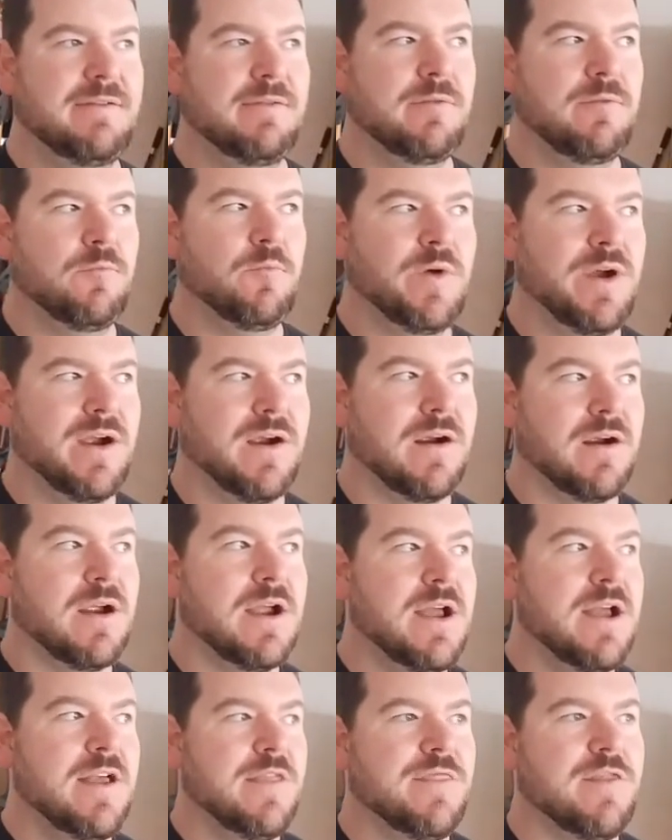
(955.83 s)
where
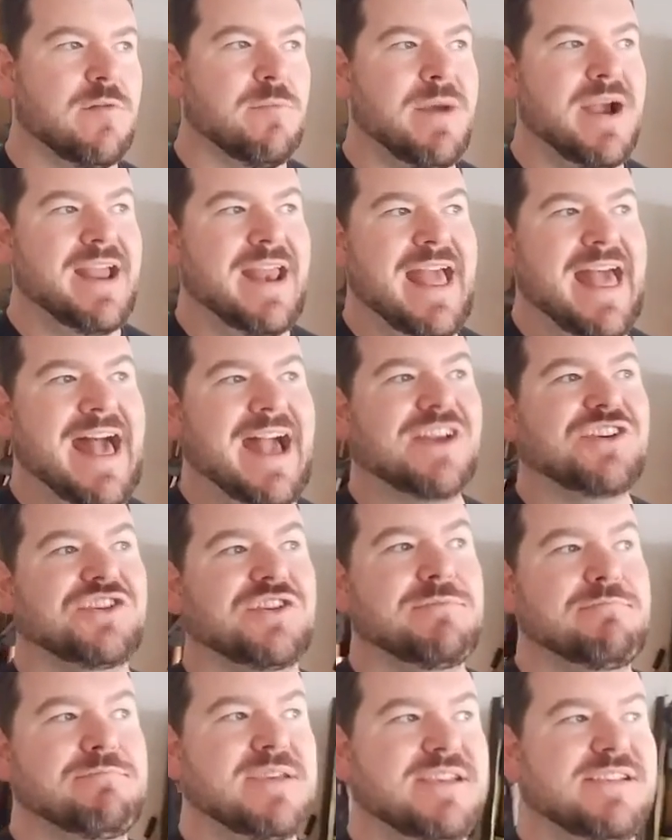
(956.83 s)
there might
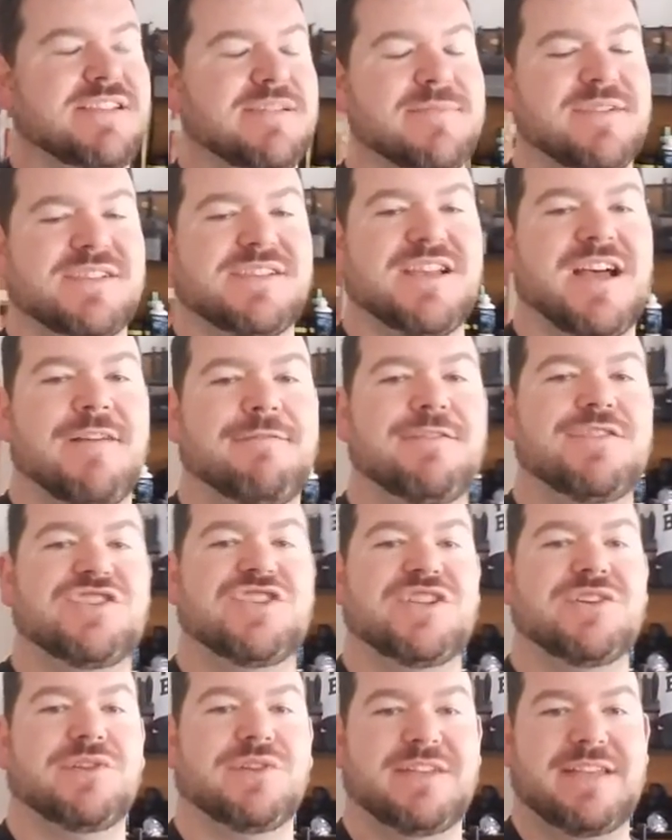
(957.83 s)
actually be some
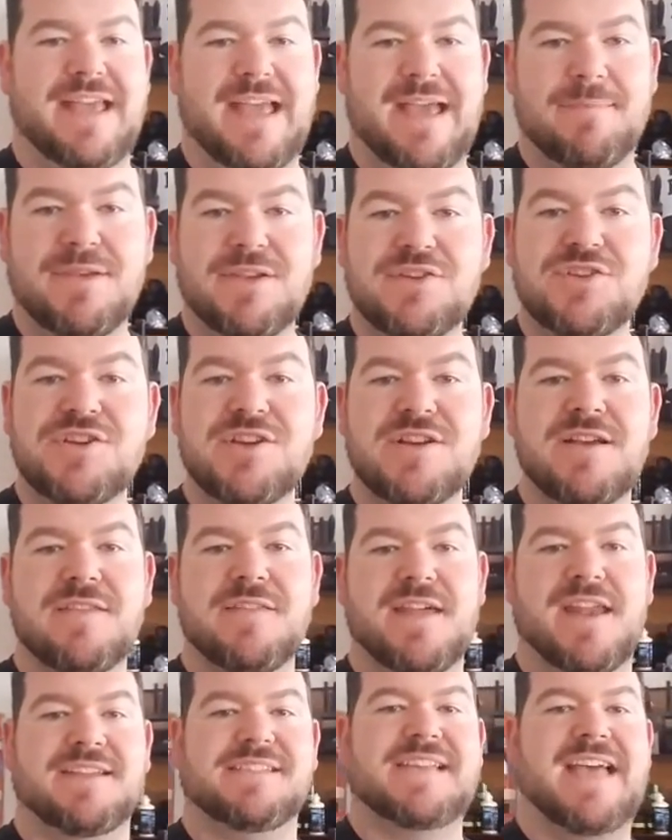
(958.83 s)
esophageal damage
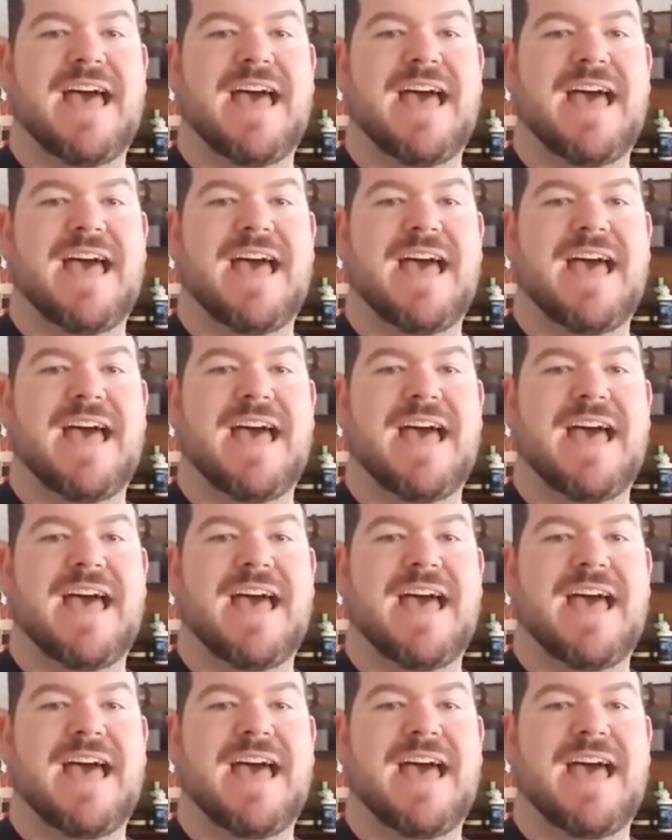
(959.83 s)
that has